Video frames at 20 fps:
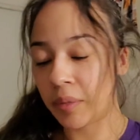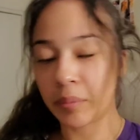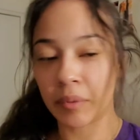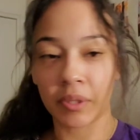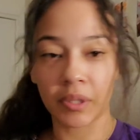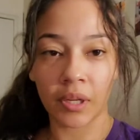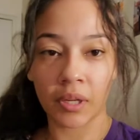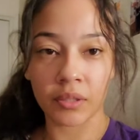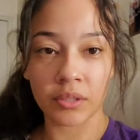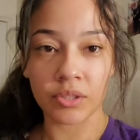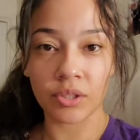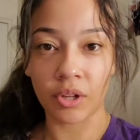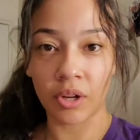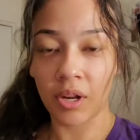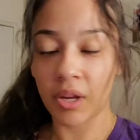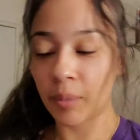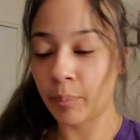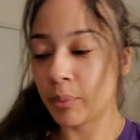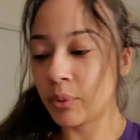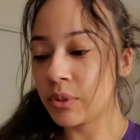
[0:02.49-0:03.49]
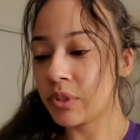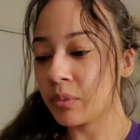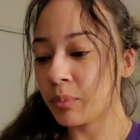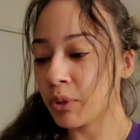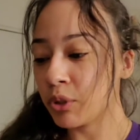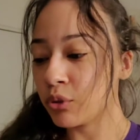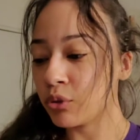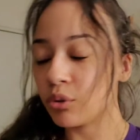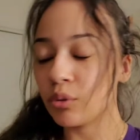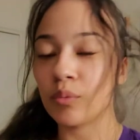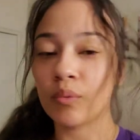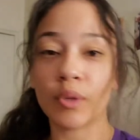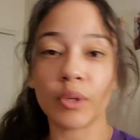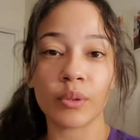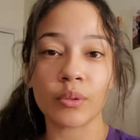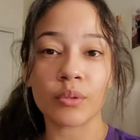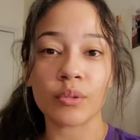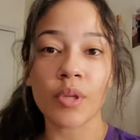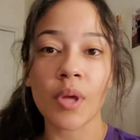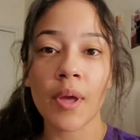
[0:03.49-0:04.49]
I mean, I suck at posting my YouTube
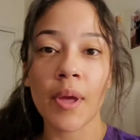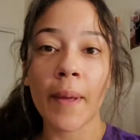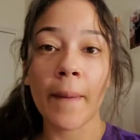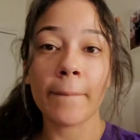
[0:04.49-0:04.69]
videos,